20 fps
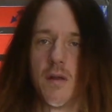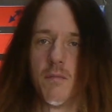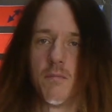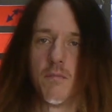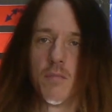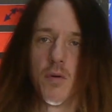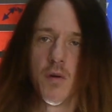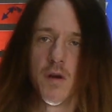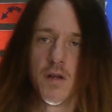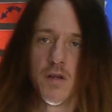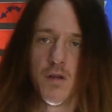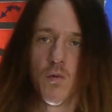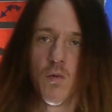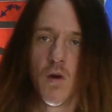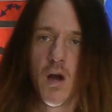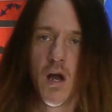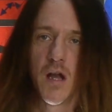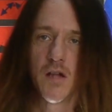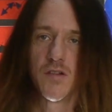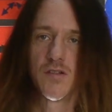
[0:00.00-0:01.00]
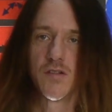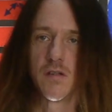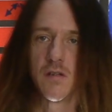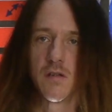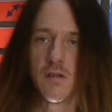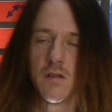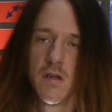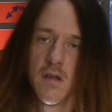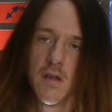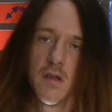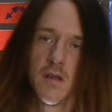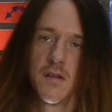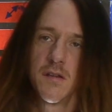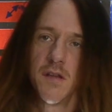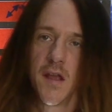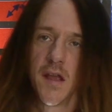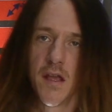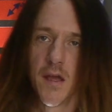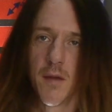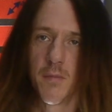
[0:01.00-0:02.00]
boring to watch and
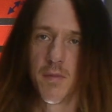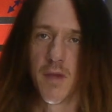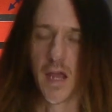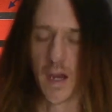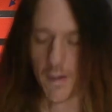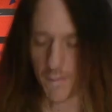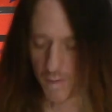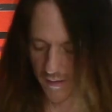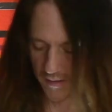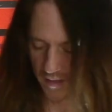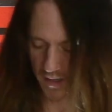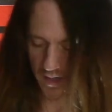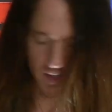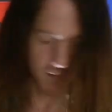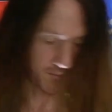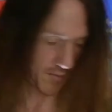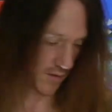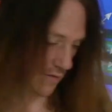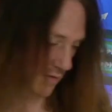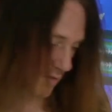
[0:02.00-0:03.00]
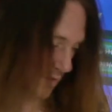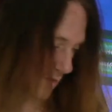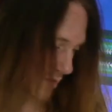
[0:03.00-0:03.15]
take up camera time and